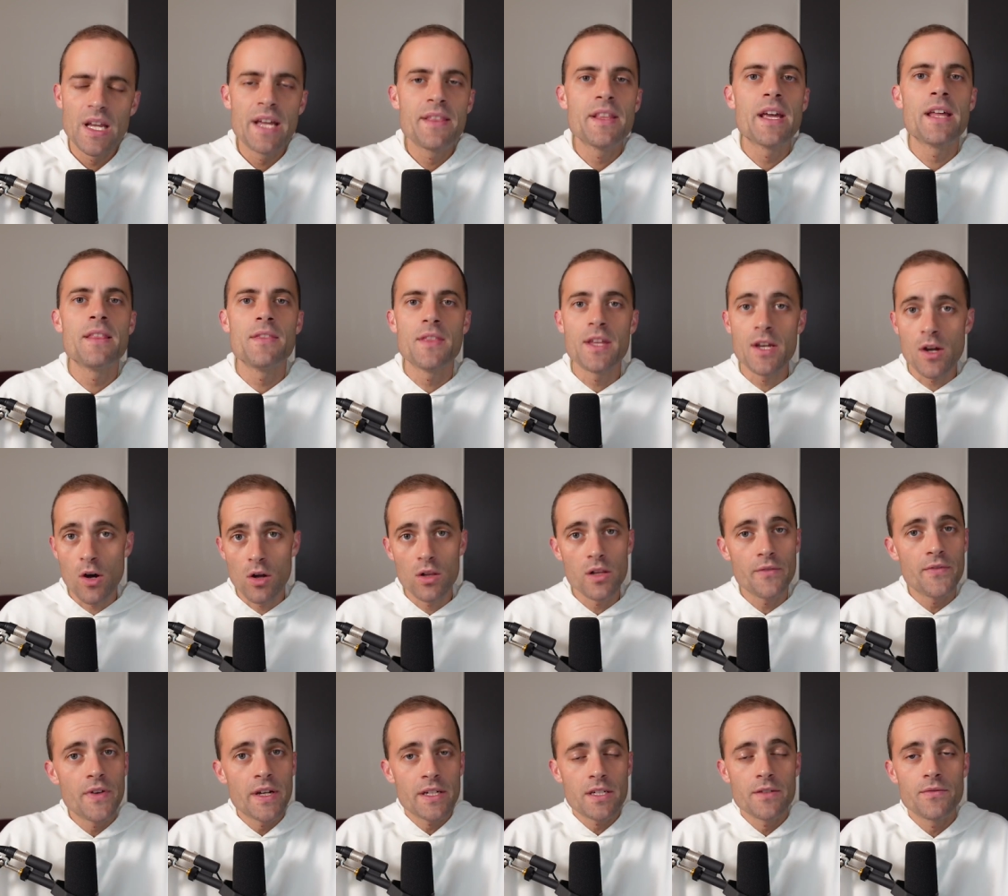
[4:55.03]
And then they
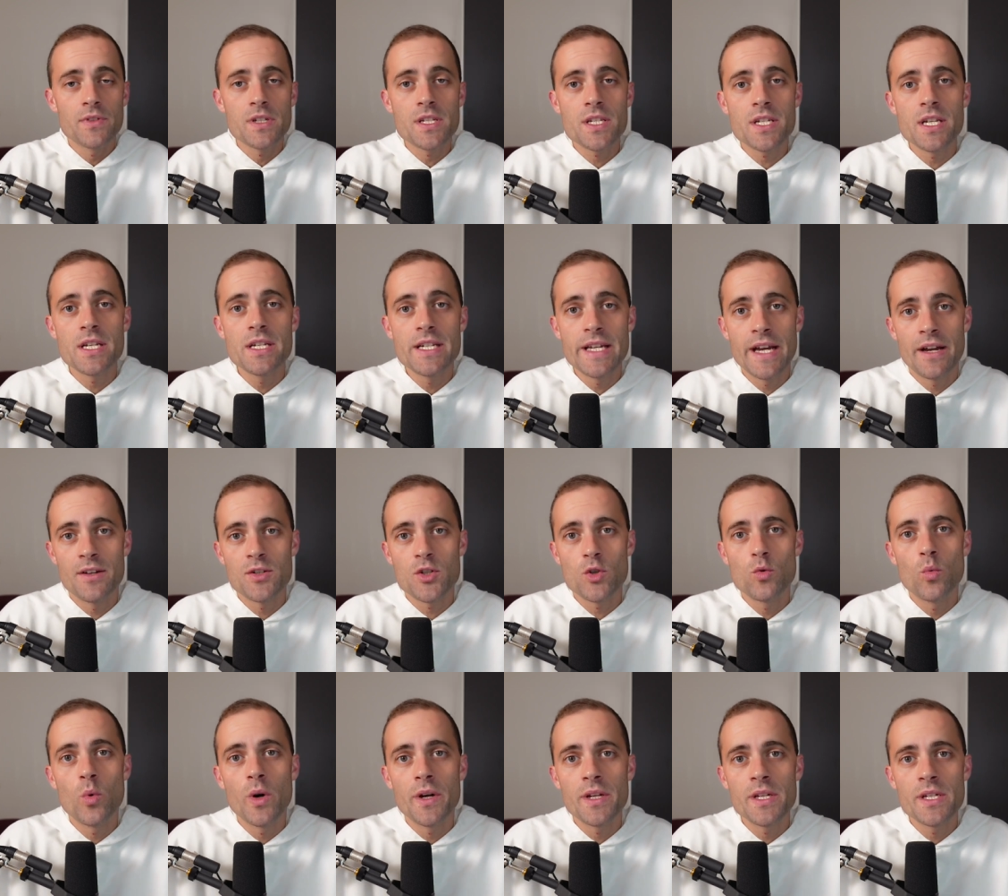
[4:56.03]
all effectively sit down
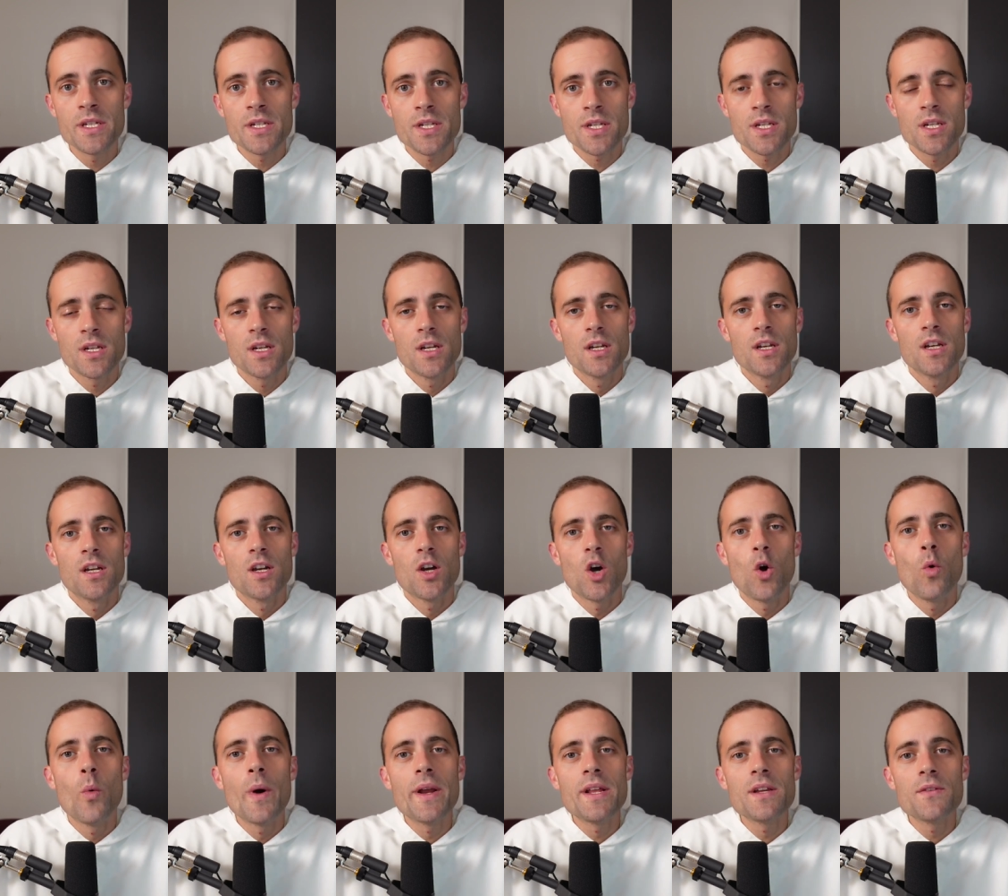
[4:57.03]
to what is
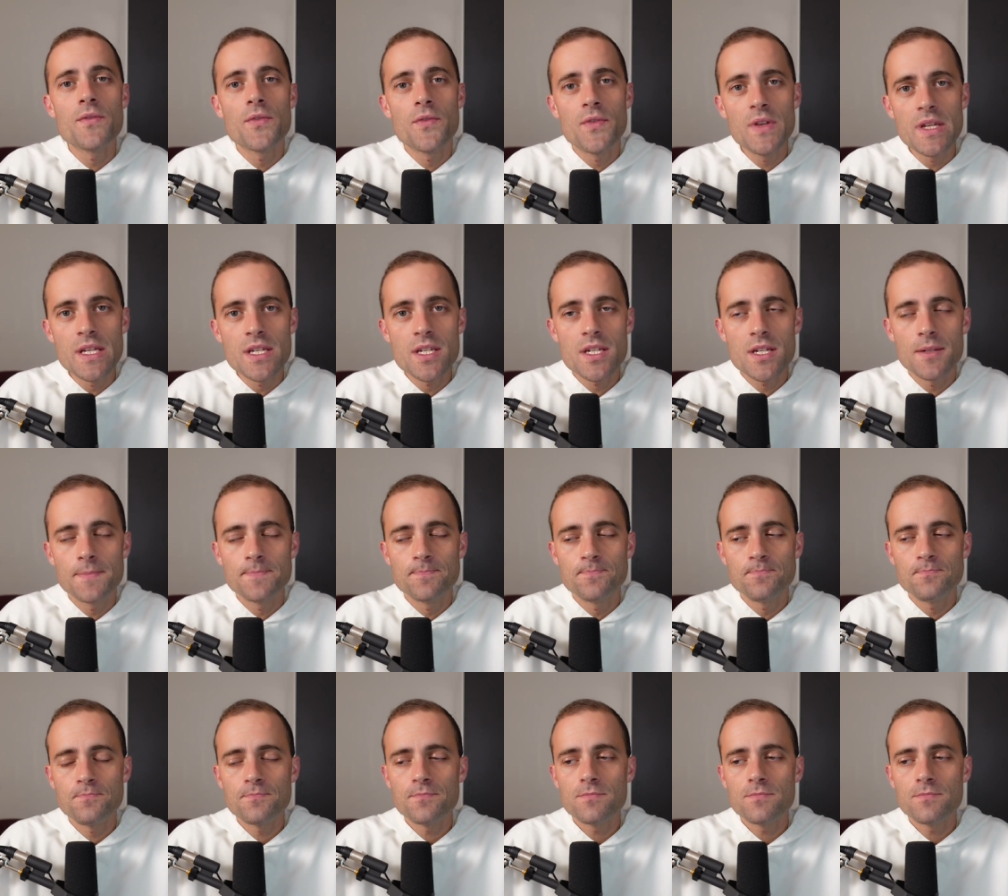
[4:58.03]
a wedding feast.